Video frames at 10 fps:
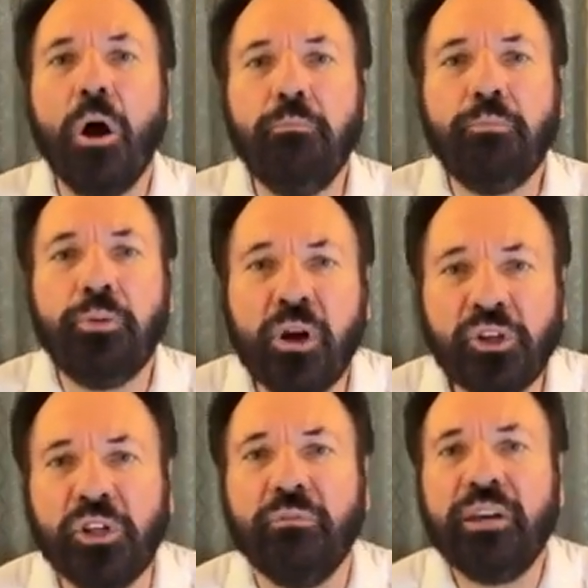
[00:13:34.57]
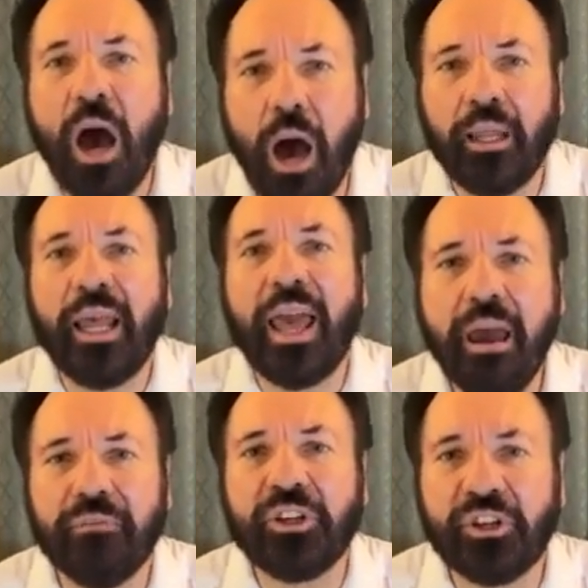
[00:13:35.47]
No person of God had
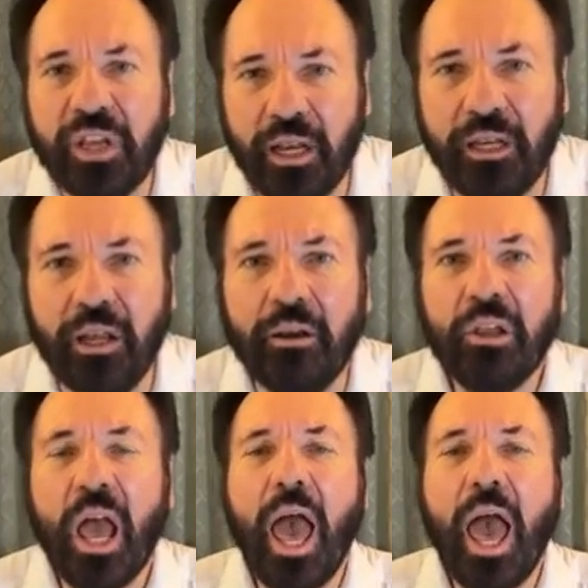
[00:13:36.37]
ever sinned.